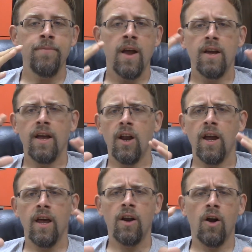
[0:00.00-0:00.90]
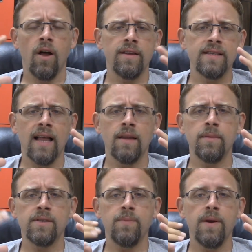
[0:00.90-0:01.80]
and, and all these
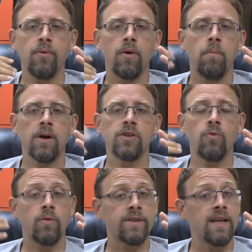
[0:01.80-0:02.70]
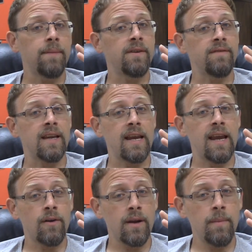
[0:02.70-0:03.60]
elements, people are much more receptive to
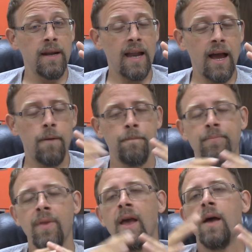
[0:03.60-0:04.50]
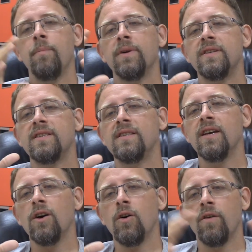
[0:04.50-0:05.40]
hearing me now. But
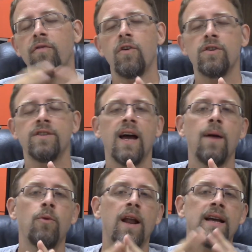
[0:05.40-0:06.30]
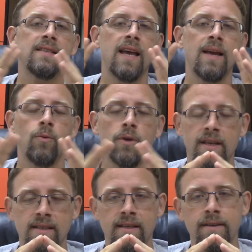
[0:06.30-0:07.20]
still, the first time when I say, well,
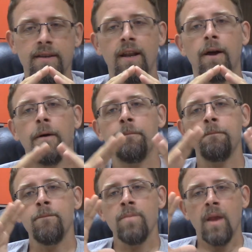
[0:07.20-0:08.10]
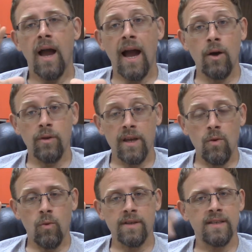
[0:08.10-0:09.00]
listen, you know, I only eat
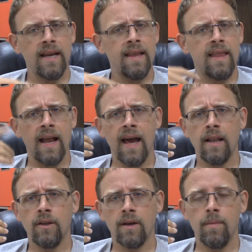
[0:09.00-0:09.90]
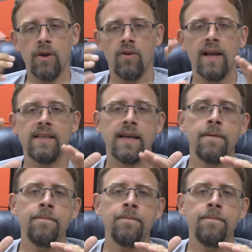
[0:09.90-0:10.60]
once a day, they kind of look at me crazy.